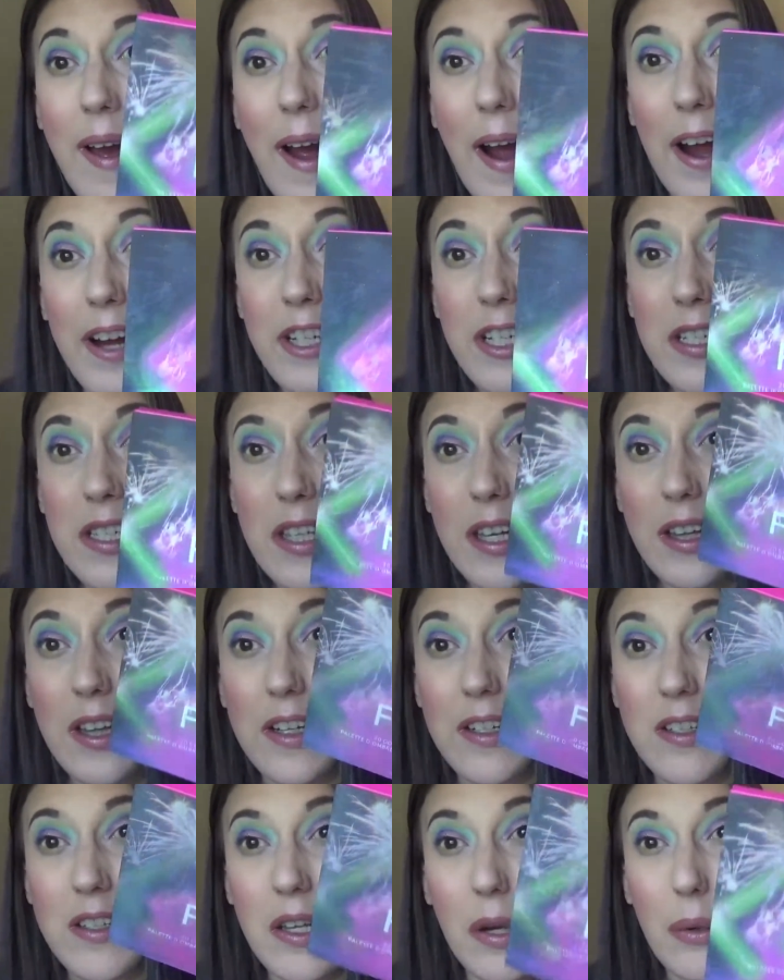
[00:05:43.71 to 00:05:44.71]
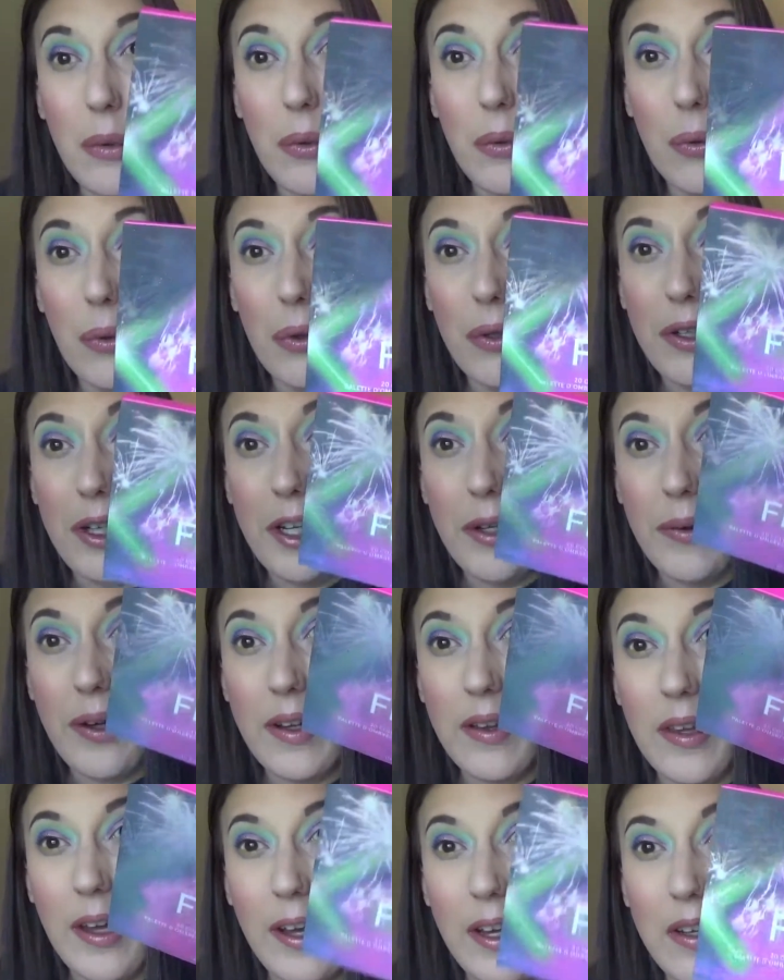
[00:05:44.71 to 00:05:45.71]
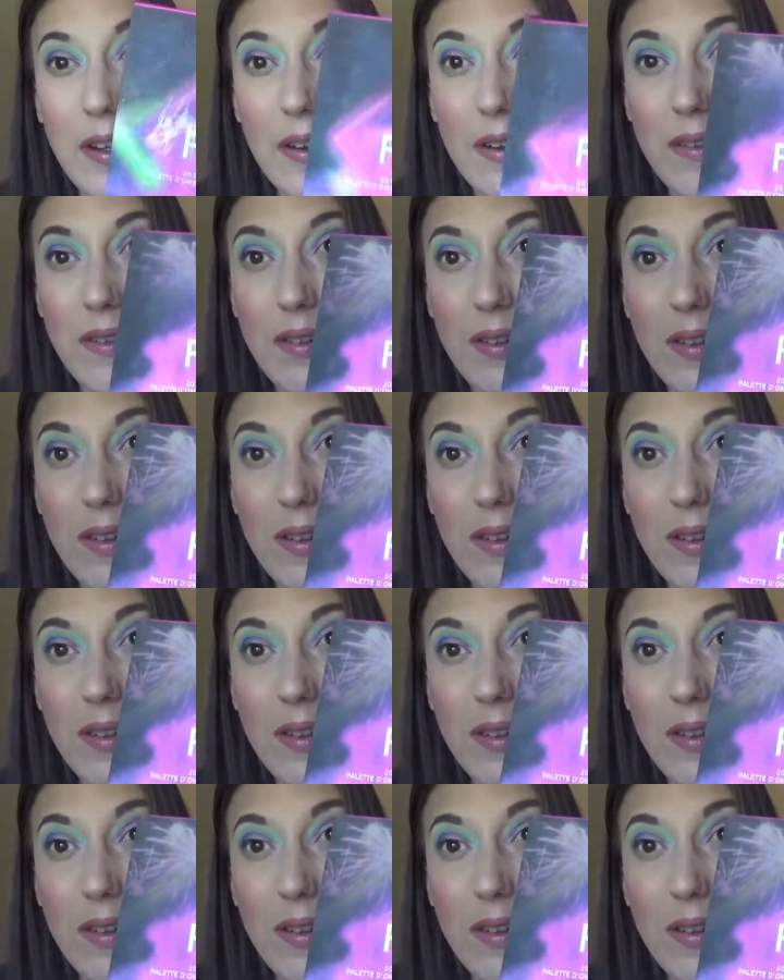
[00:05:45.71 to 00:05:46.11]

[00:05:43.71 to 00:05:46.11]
I just think that's so cool. You can like,